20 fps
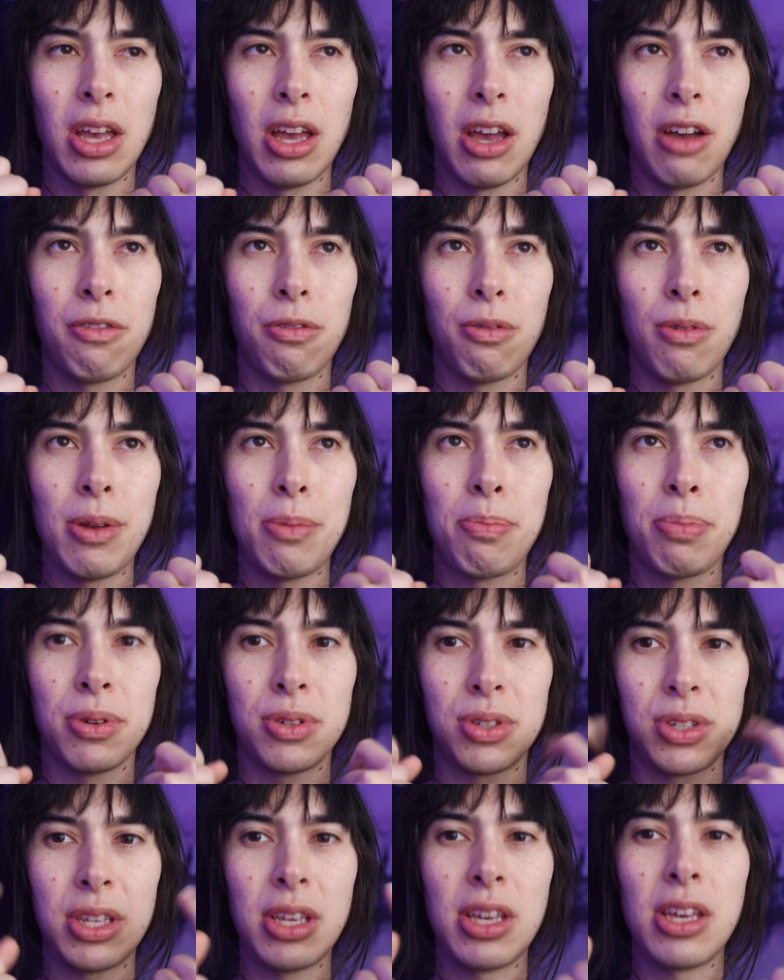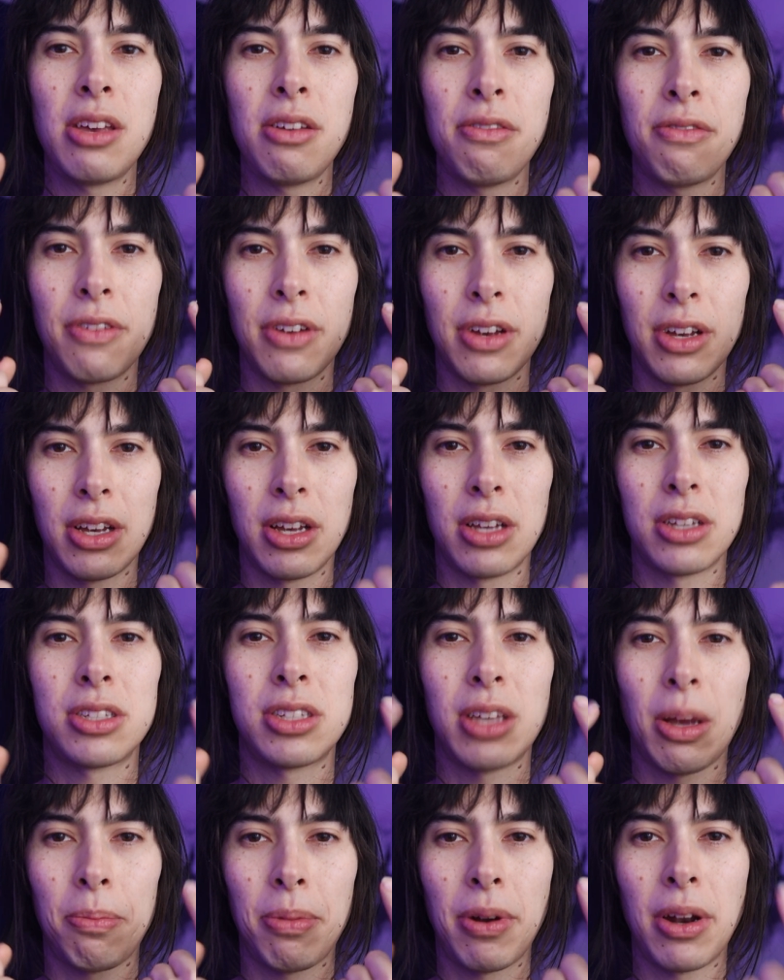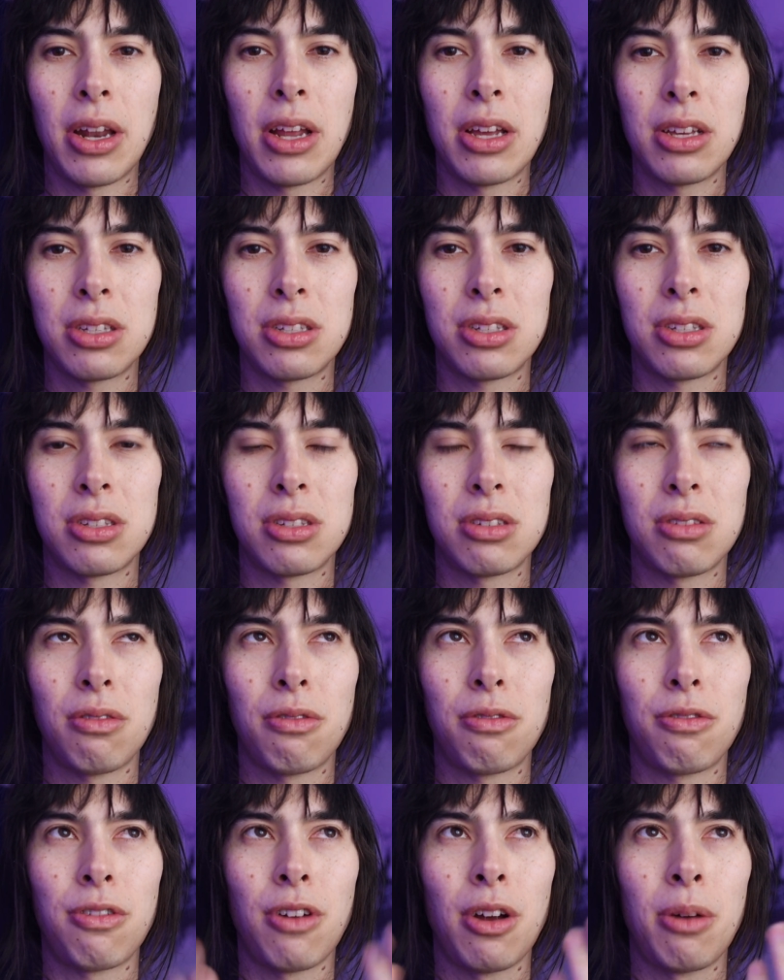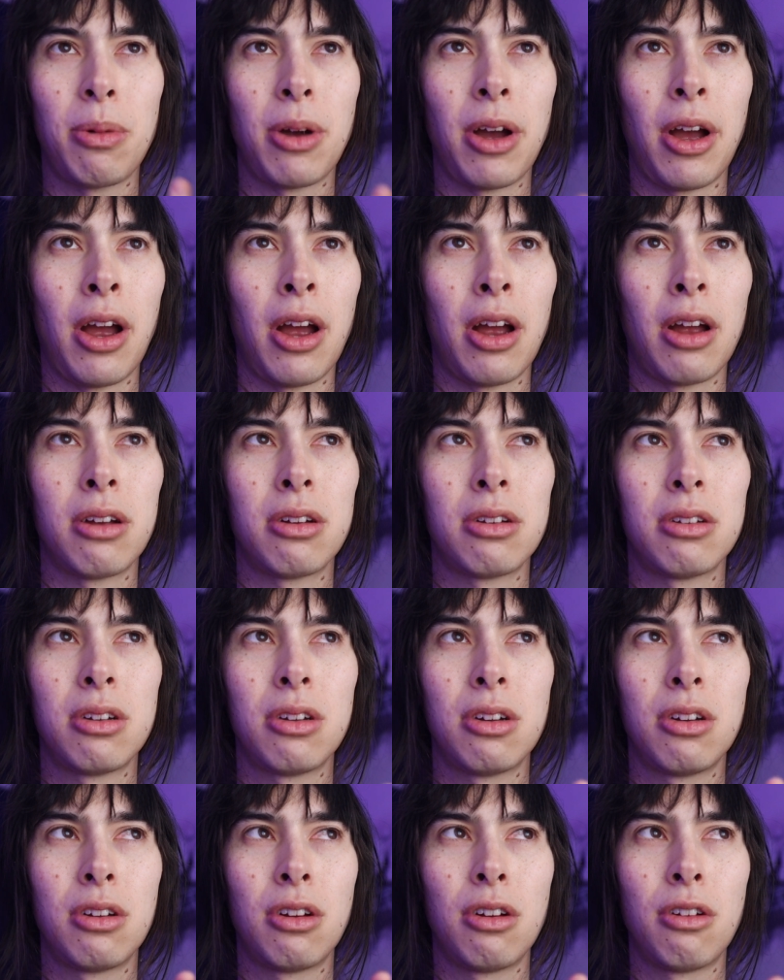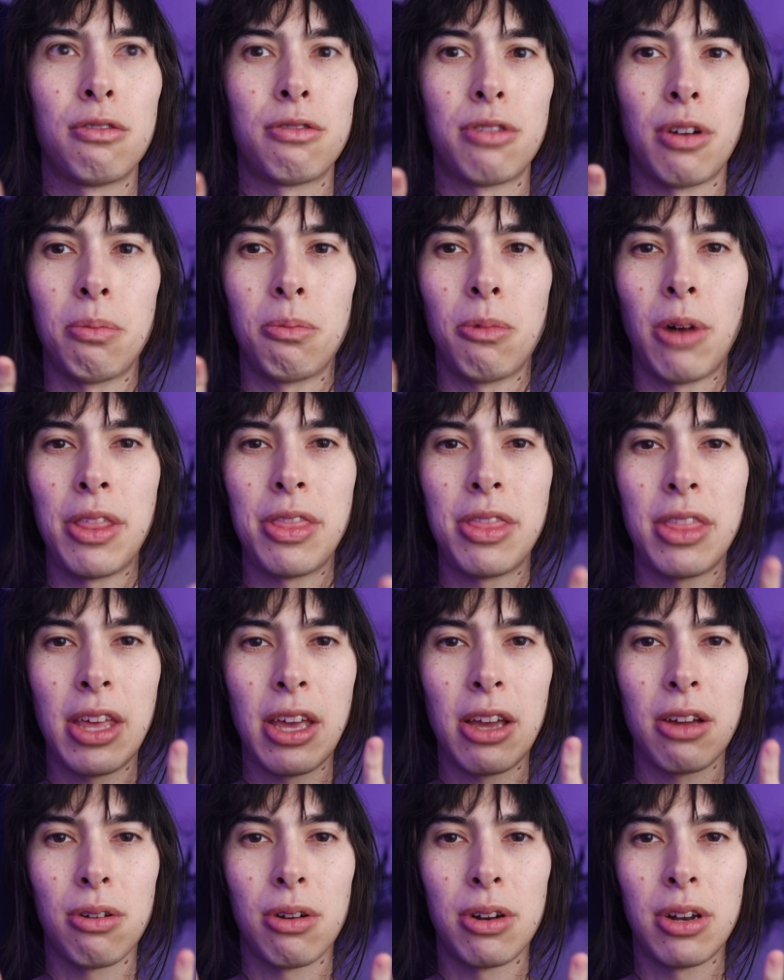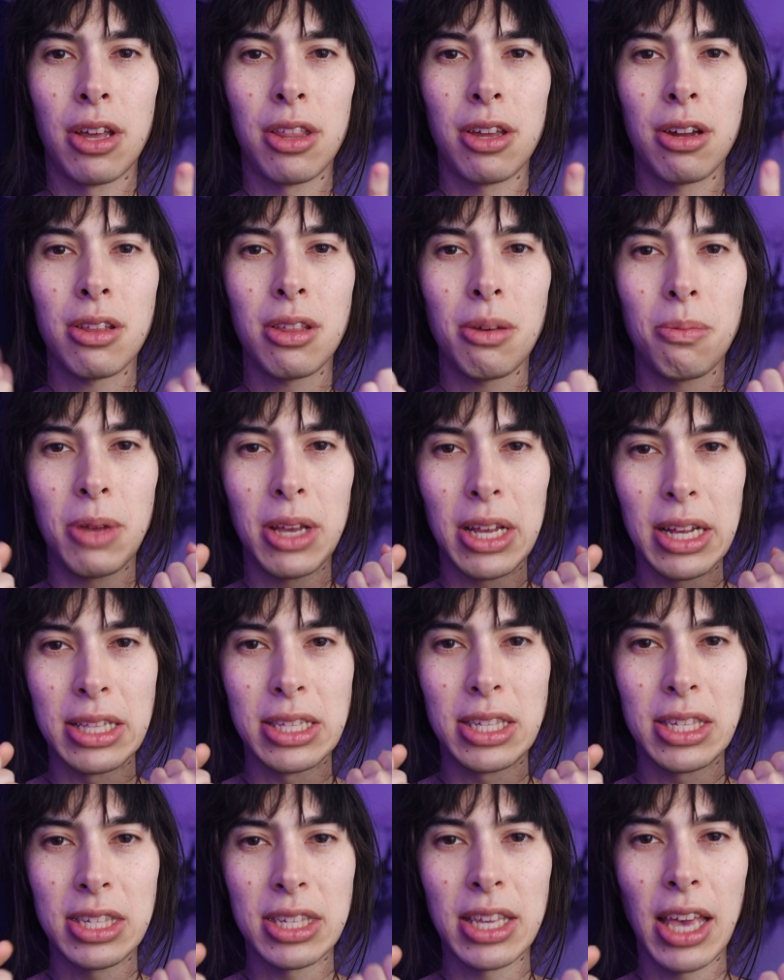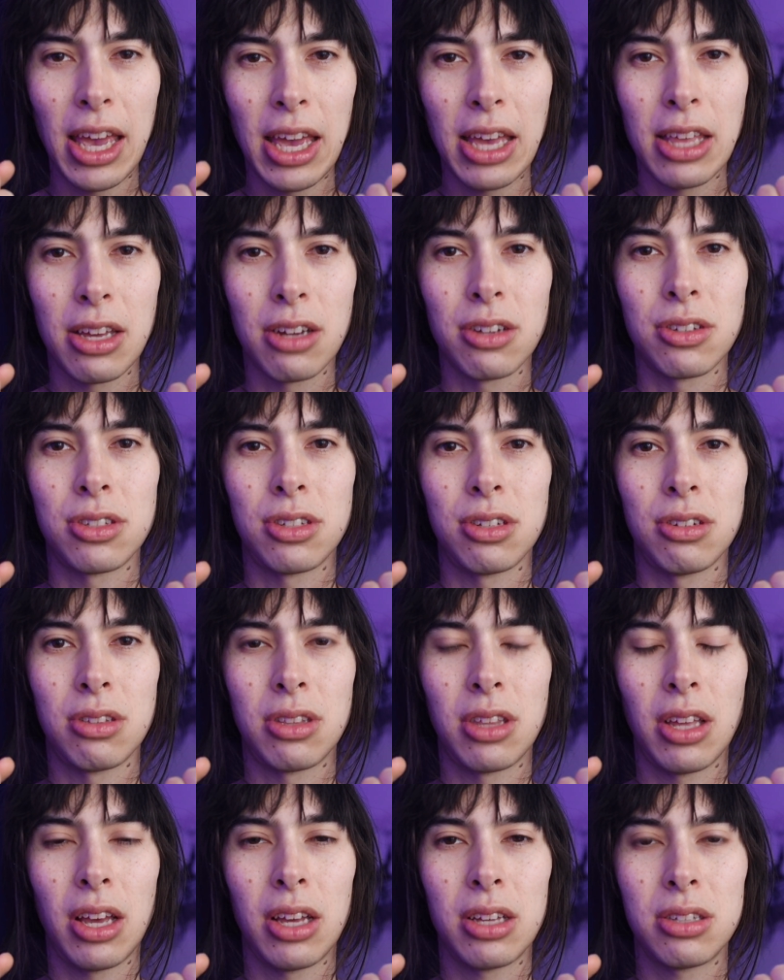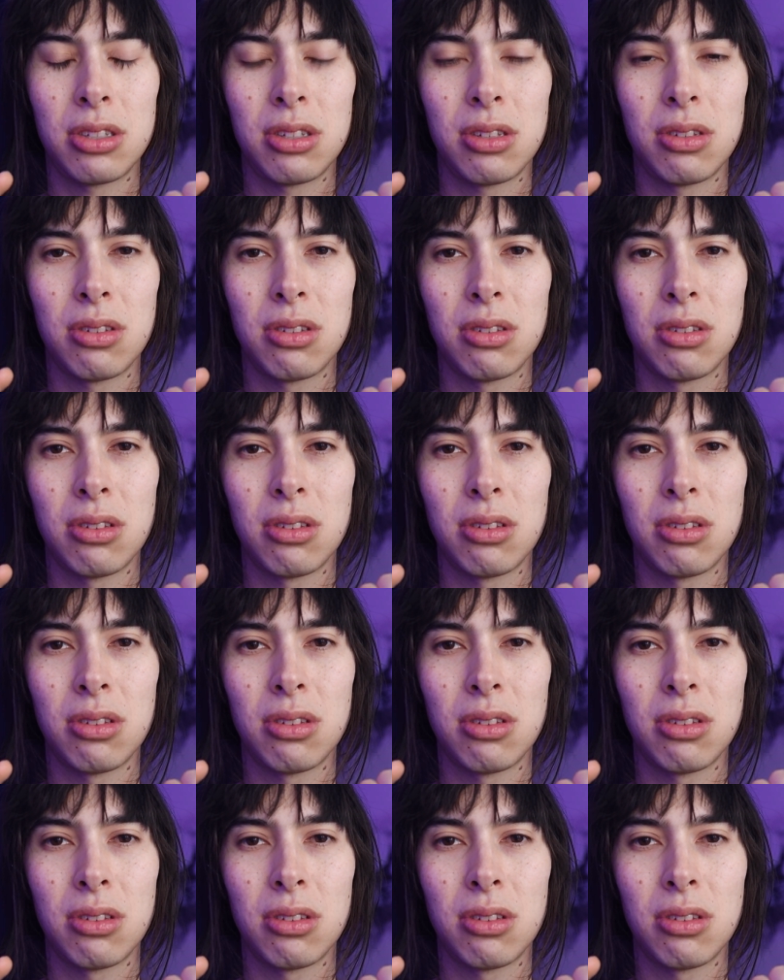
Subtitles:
If we perceive a separateness from one thing or another, then we can say there's two things.